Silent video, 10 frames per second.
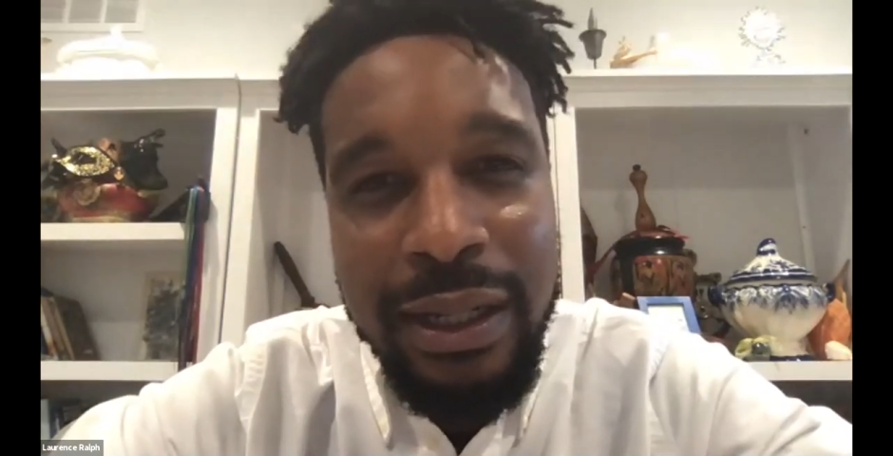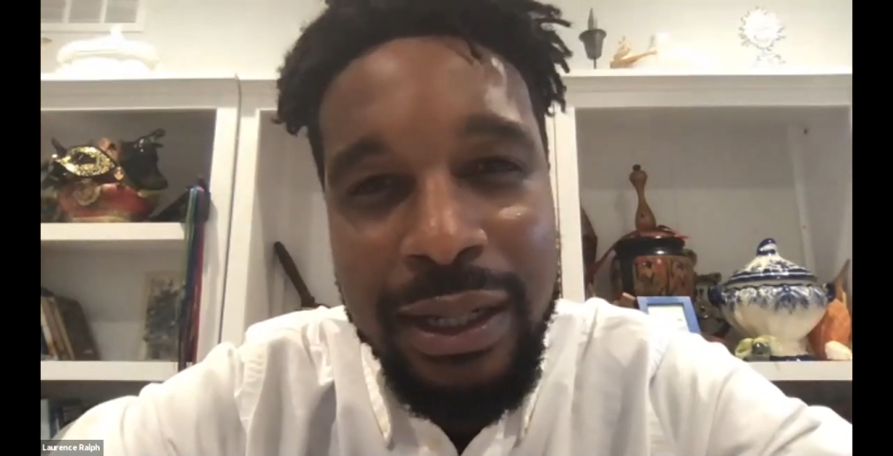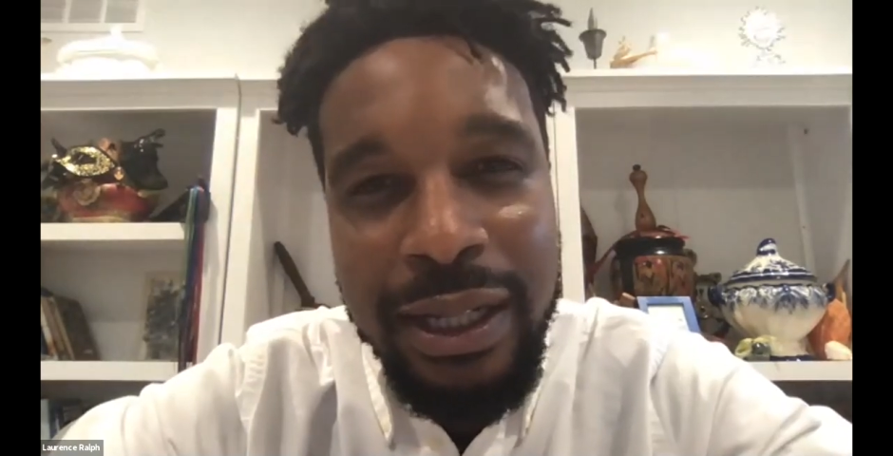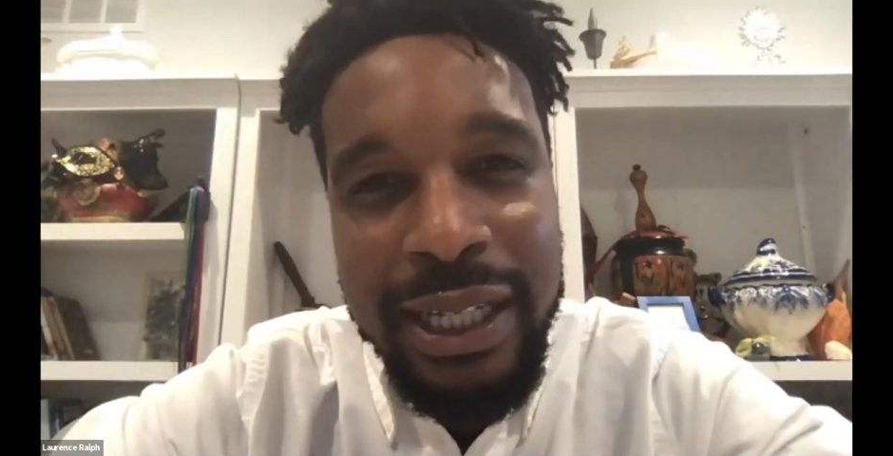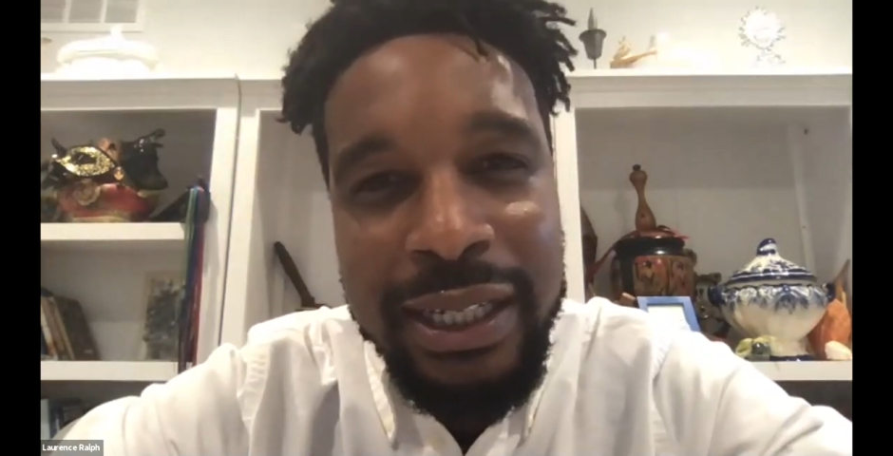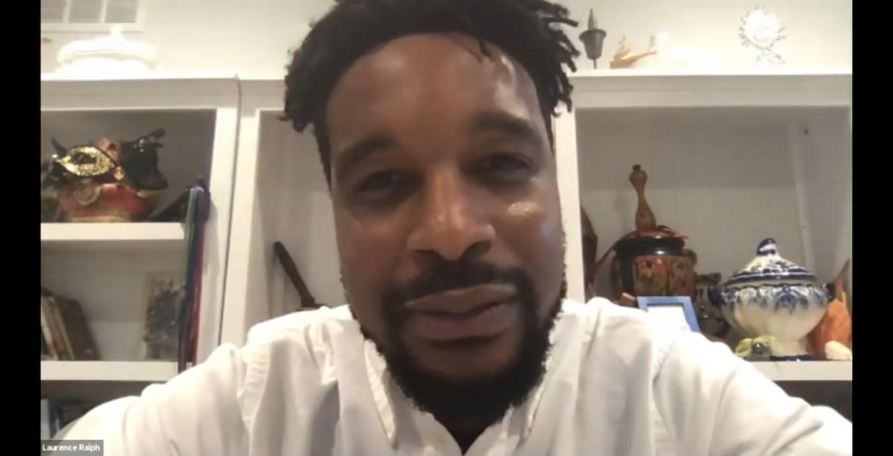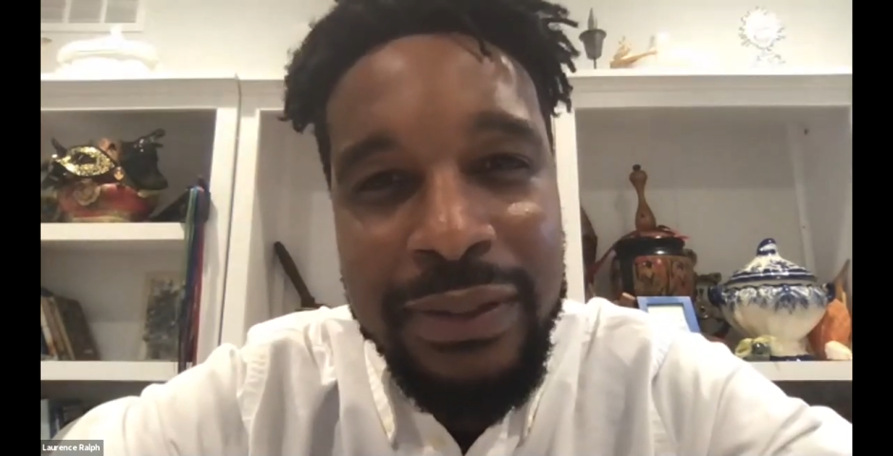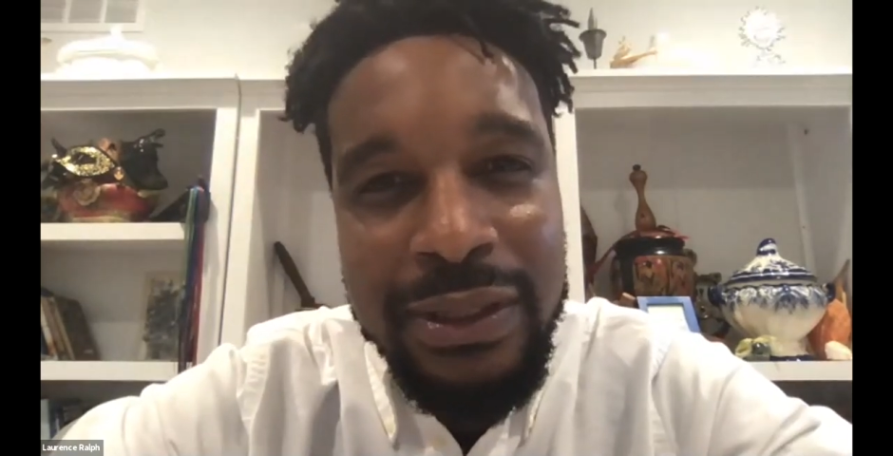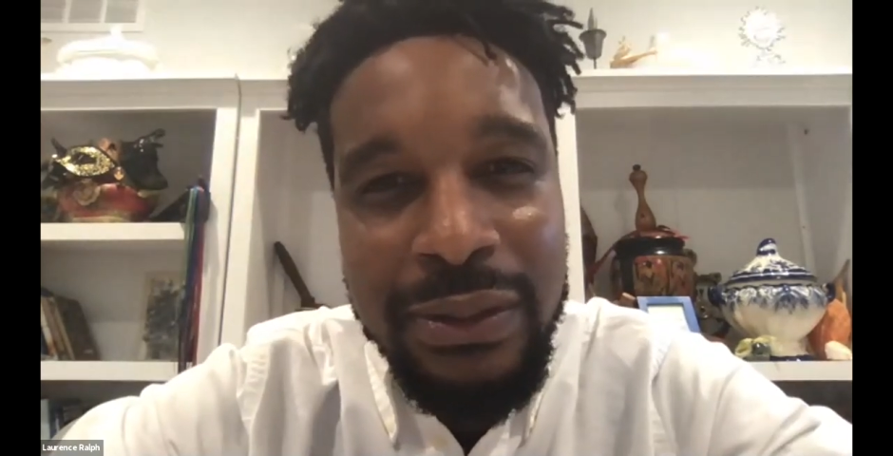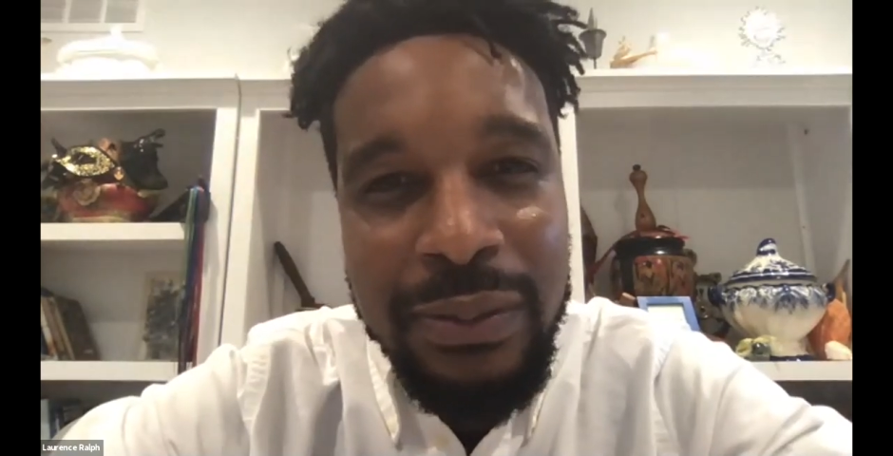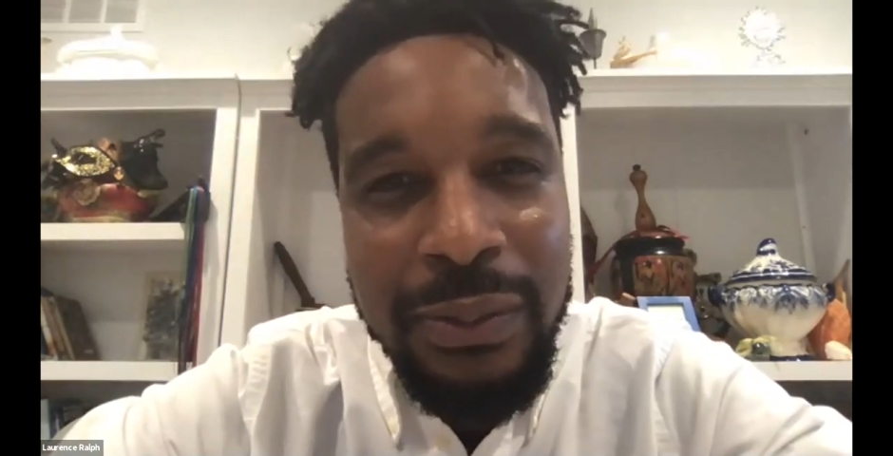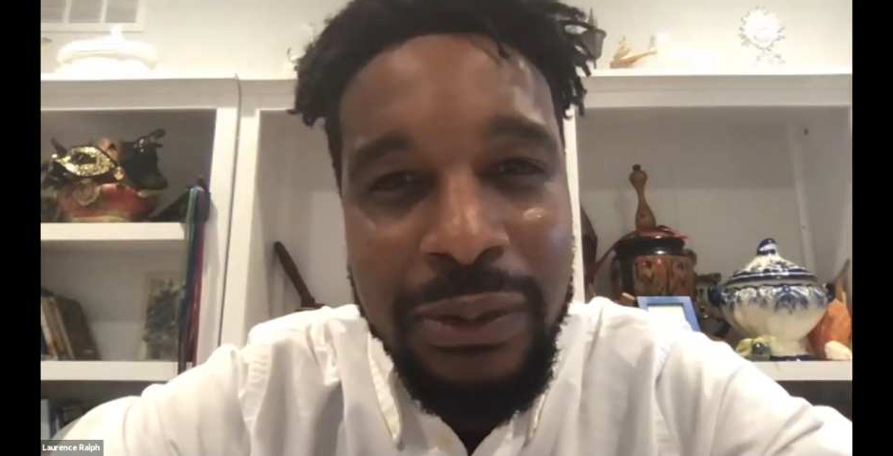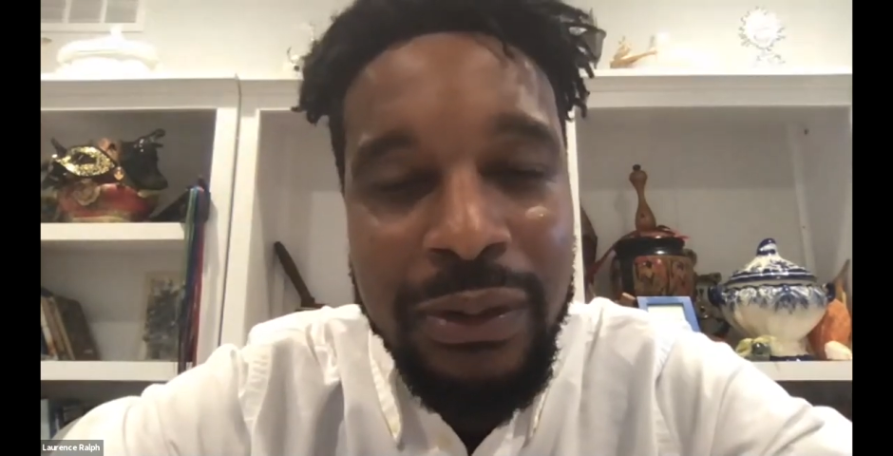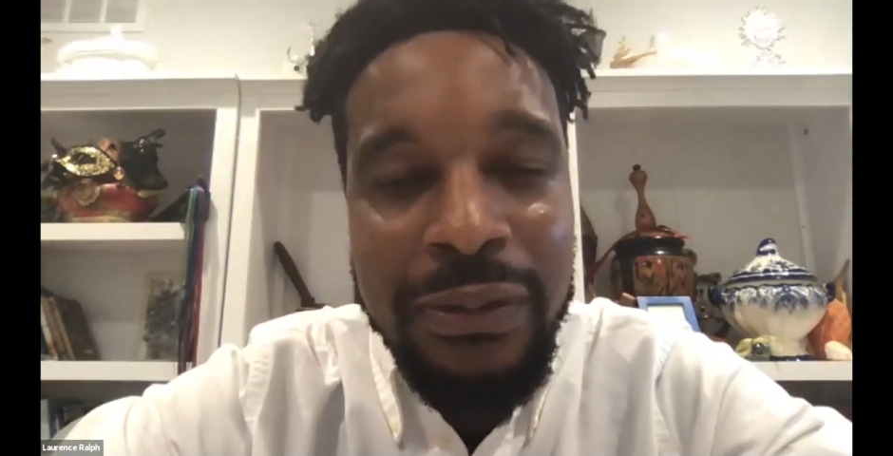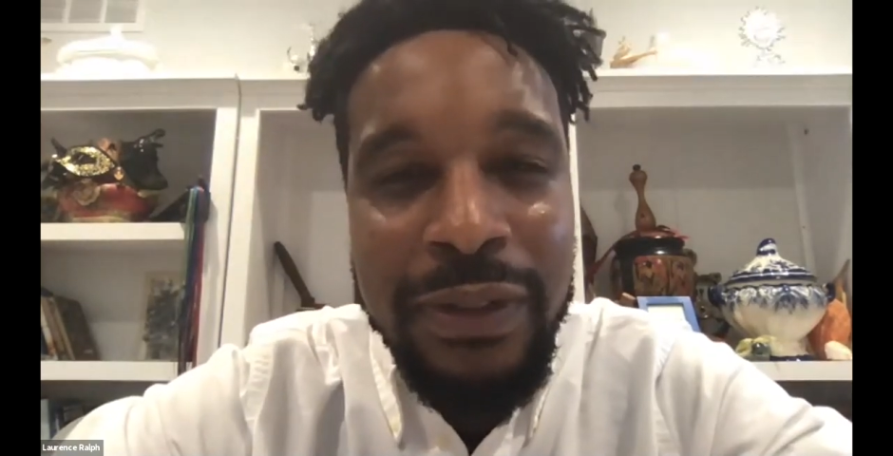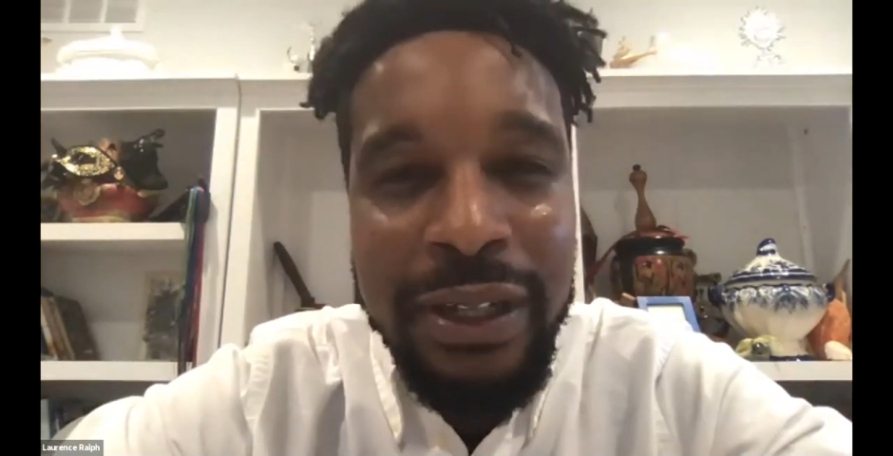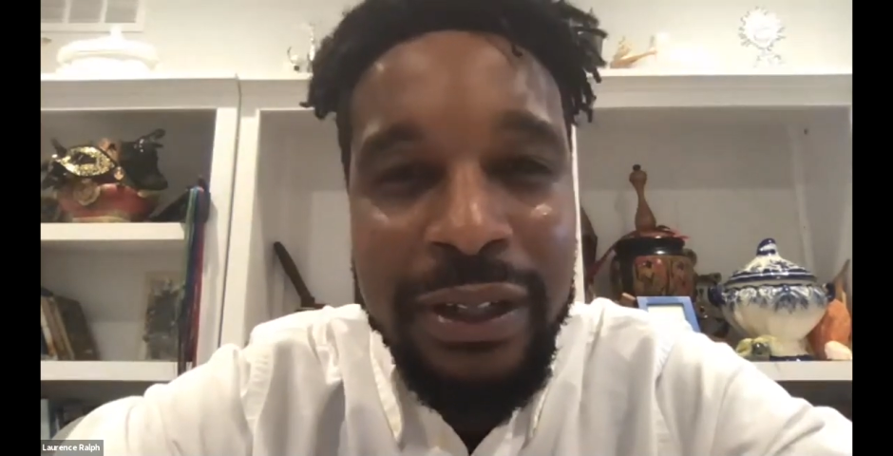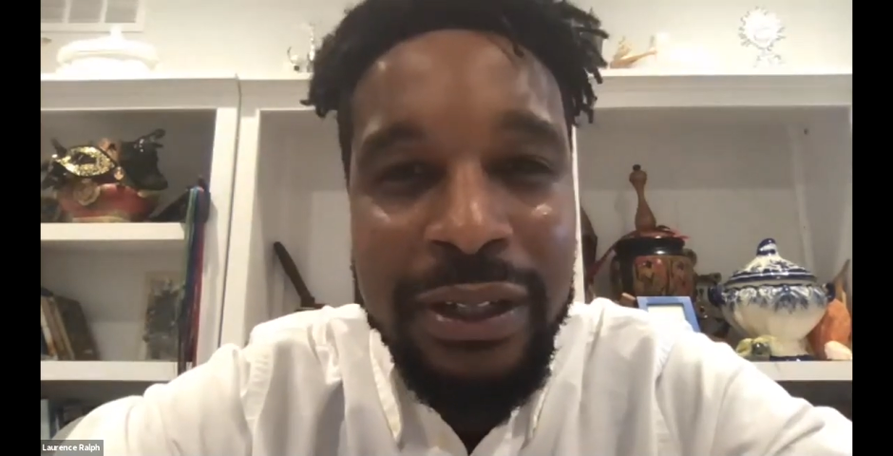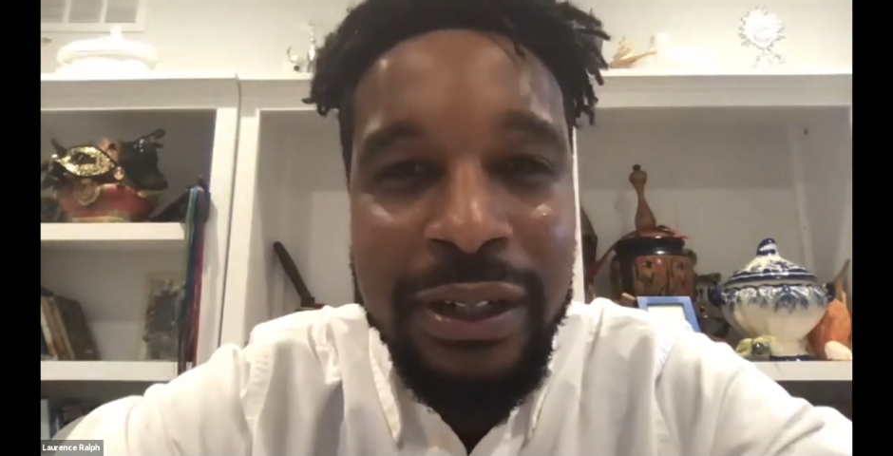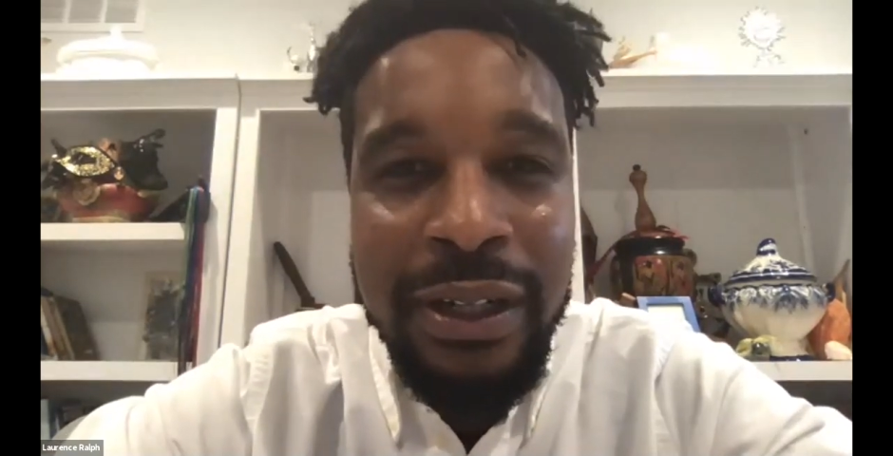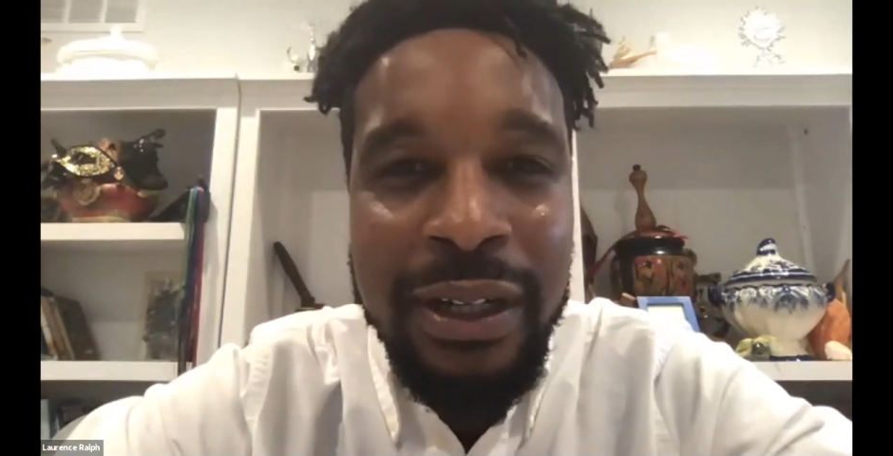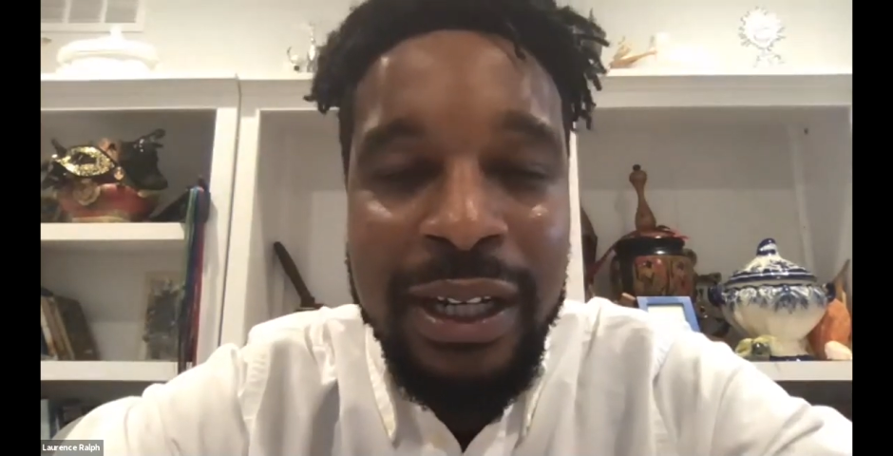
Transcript: an individual moral failure.